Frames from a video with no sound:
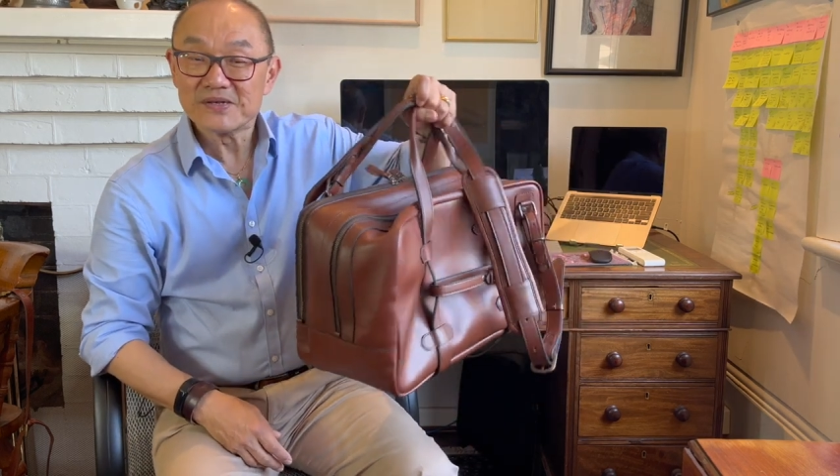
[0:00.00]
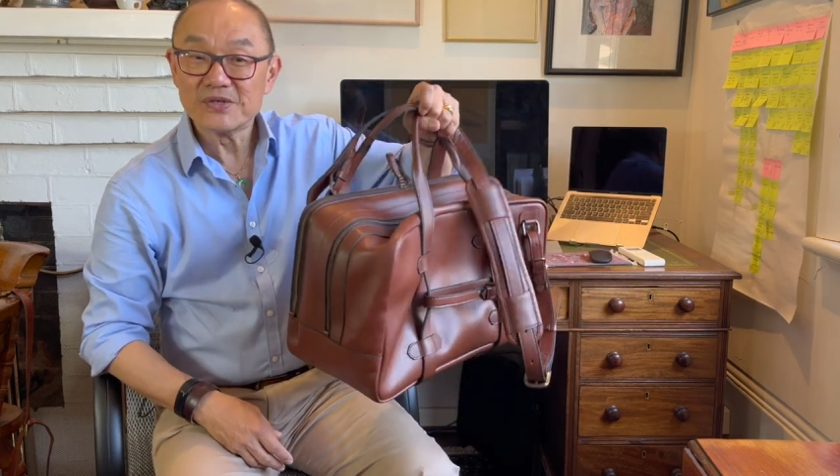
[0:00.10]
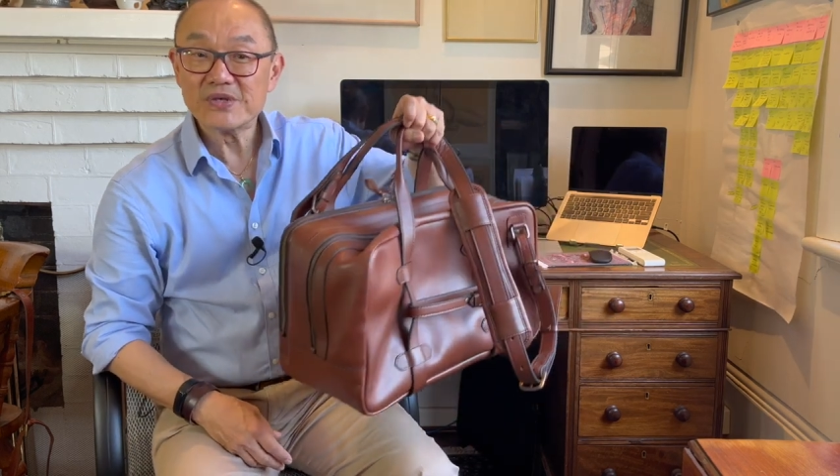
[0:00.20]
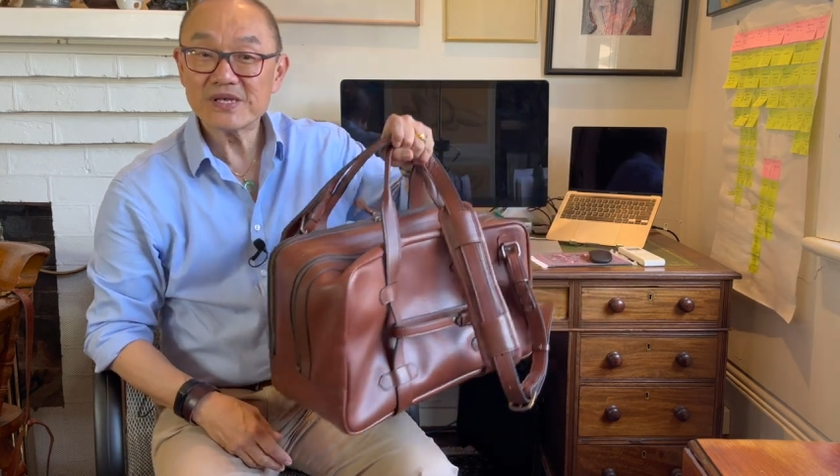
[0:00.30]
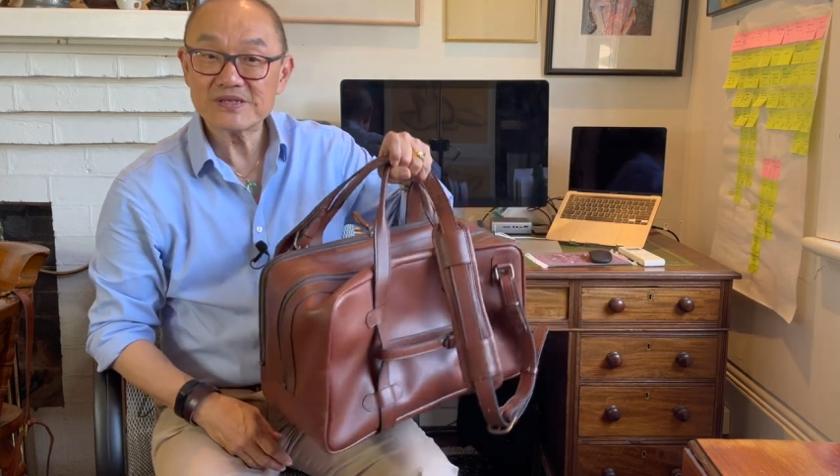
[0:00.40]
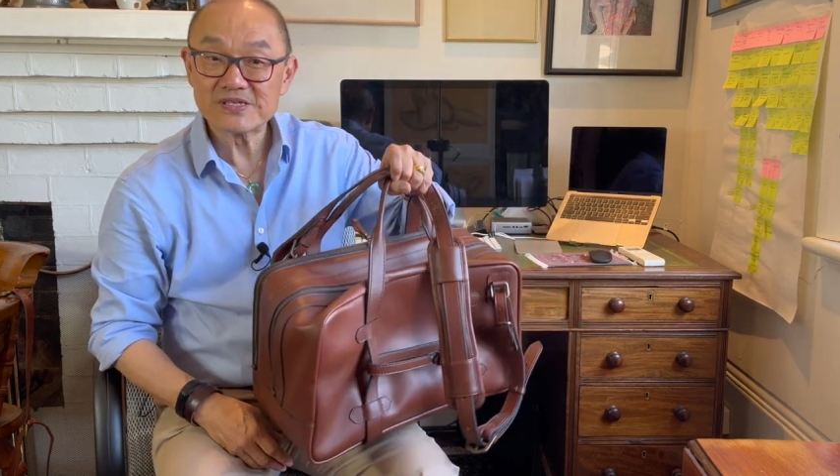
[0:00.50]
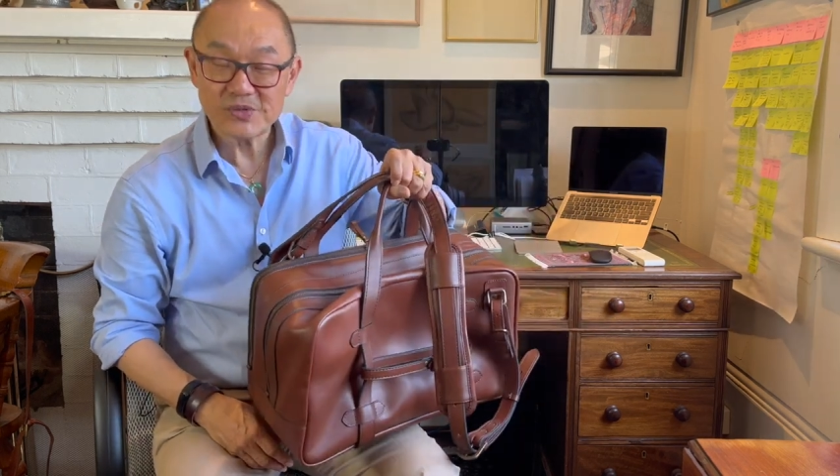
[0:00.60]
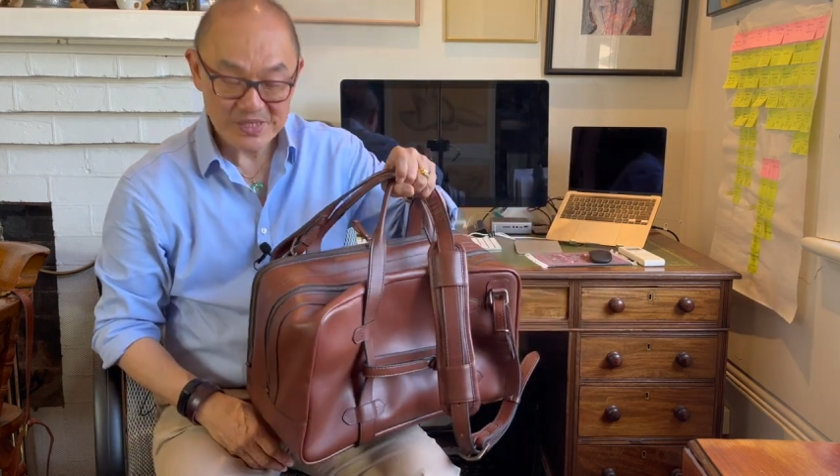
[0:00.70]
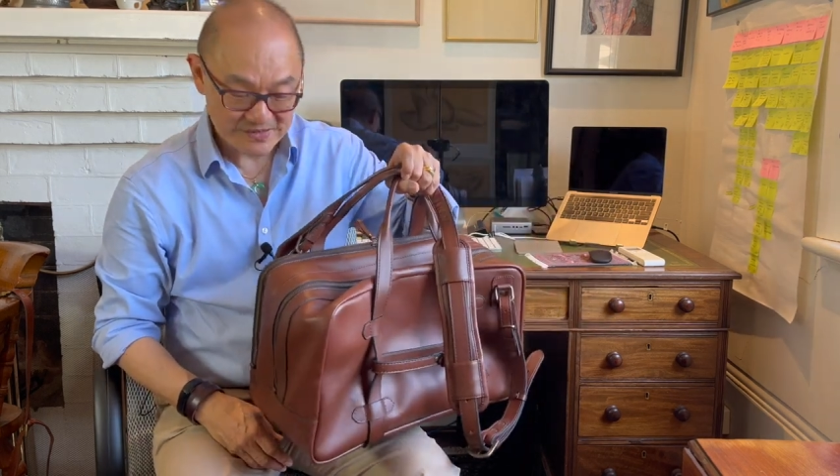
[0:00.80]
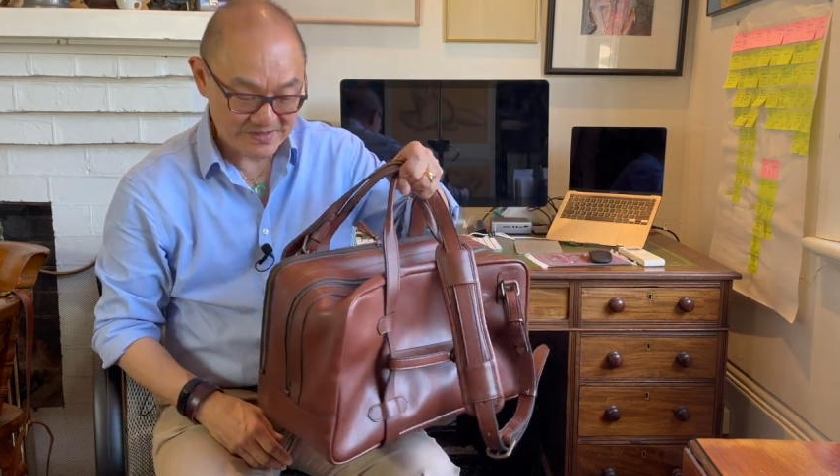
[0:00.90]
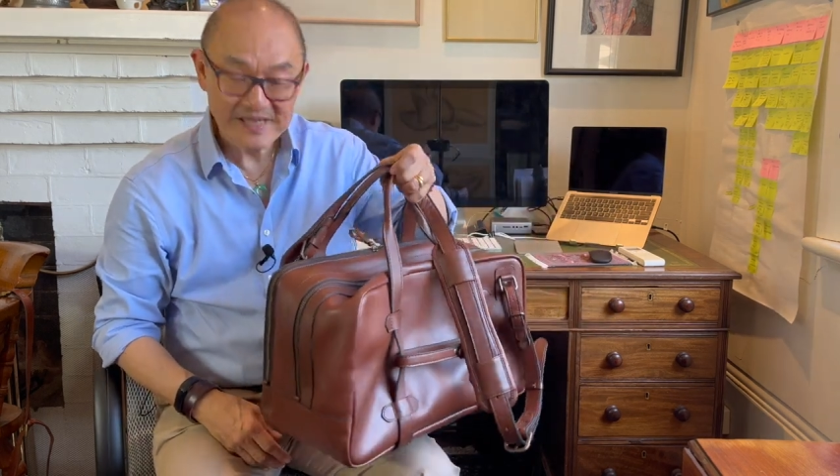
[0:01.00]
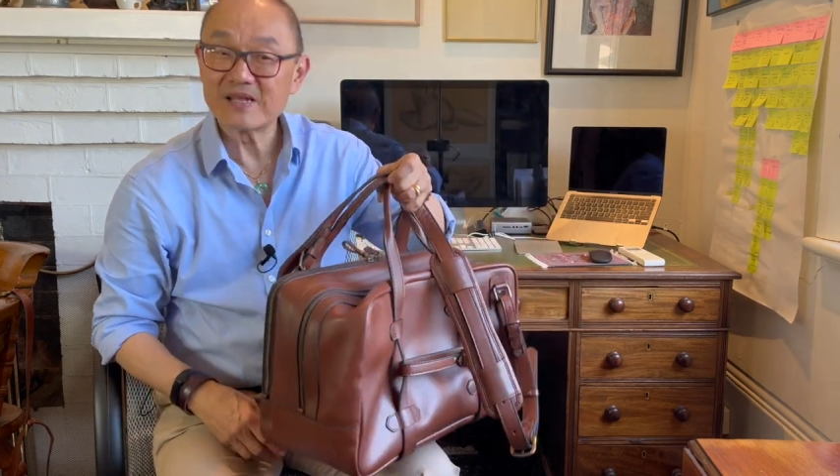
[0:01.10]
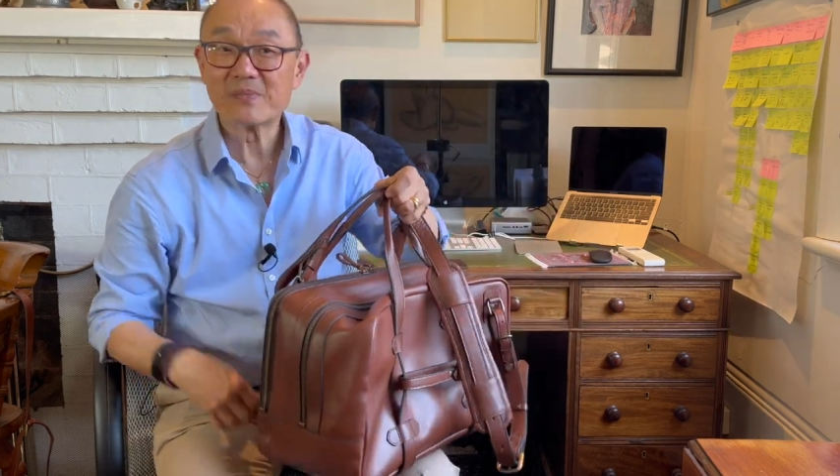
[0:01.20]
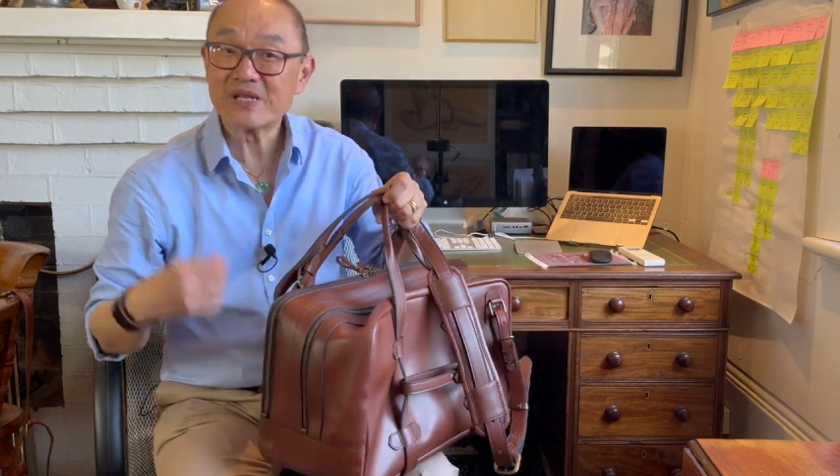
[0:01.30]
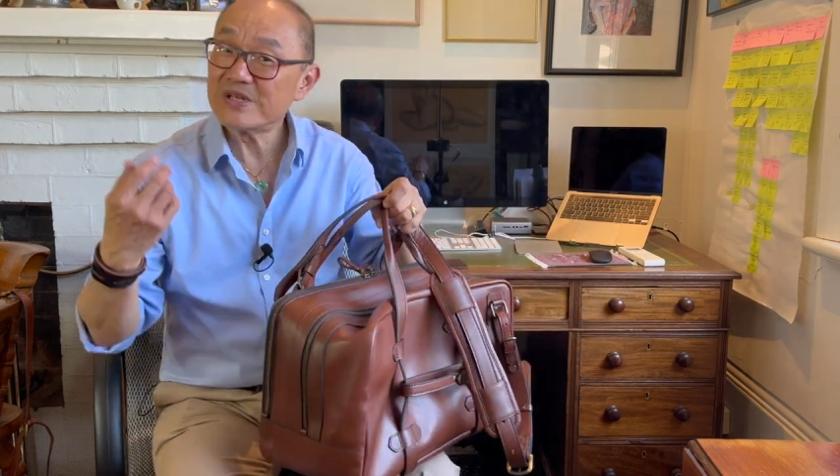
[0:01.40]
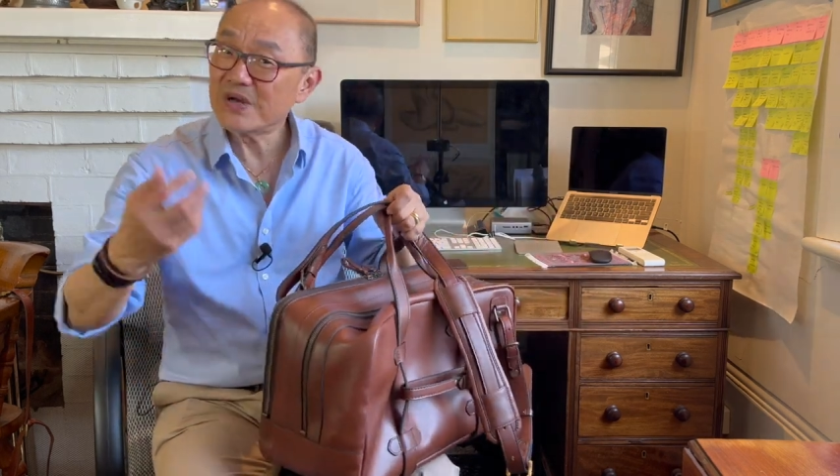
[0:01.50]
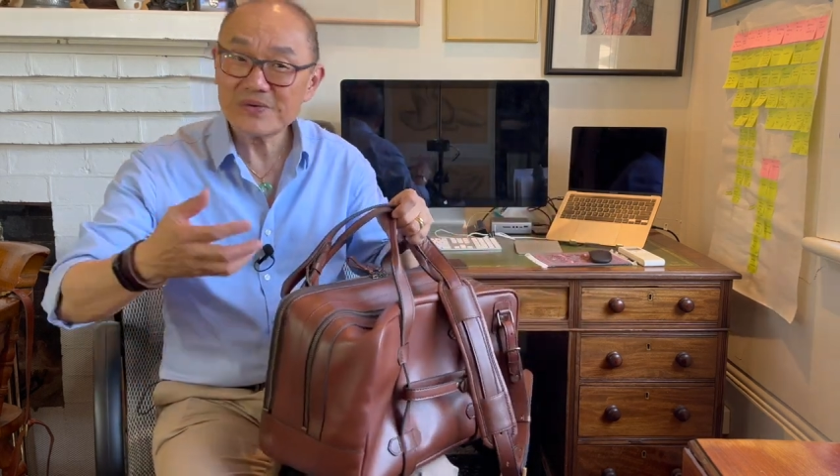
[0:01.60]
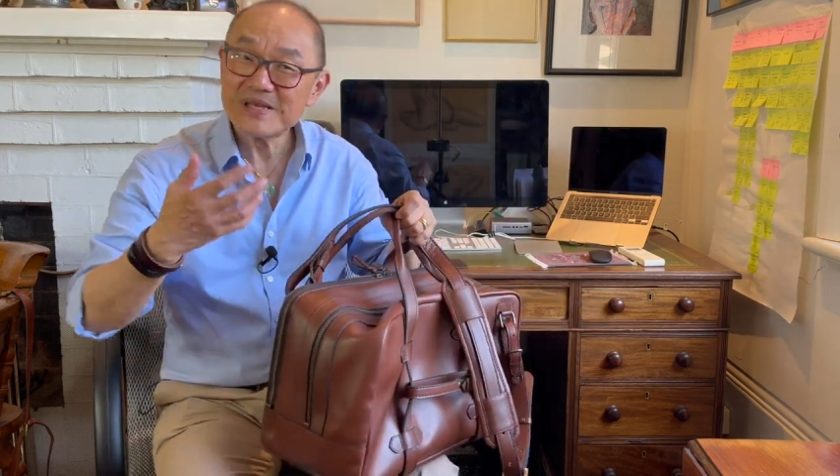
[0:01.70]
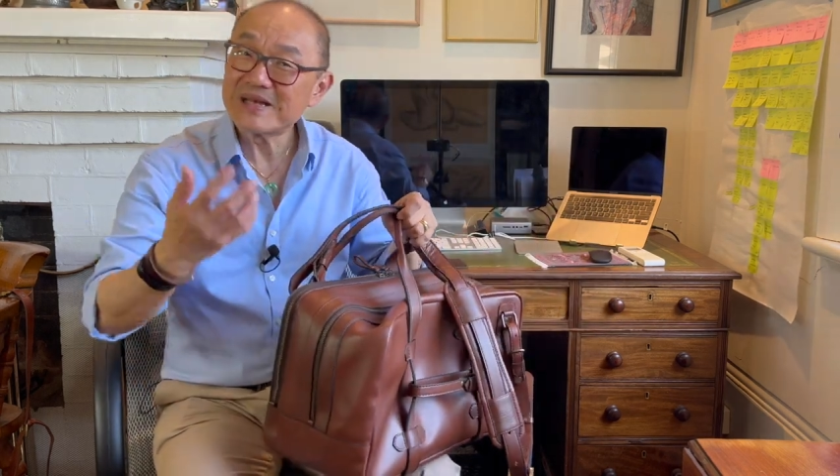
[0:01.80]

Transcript: you hear the squeak of leather, but you don't hear